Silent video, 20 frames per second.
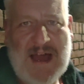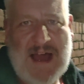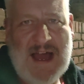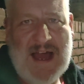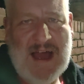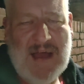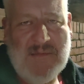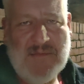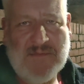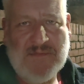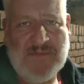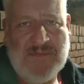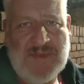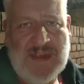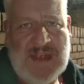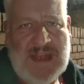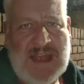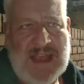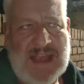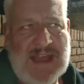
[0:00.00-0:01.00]
Um,
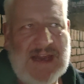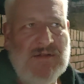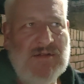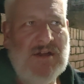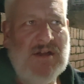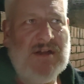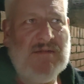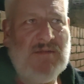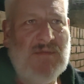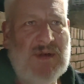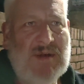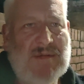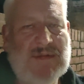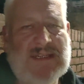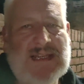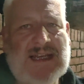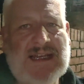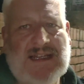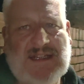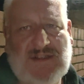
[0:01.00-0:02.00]
you know, not when we
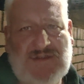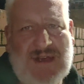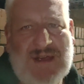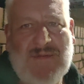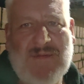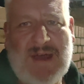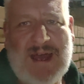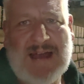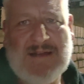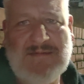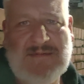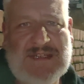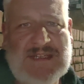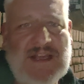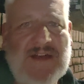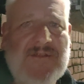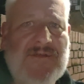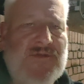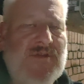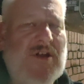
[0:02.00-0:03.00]
say extreme, we had
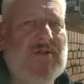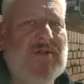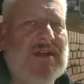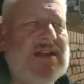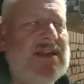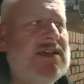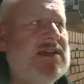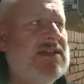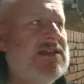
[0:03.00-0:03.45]
stuff thrown at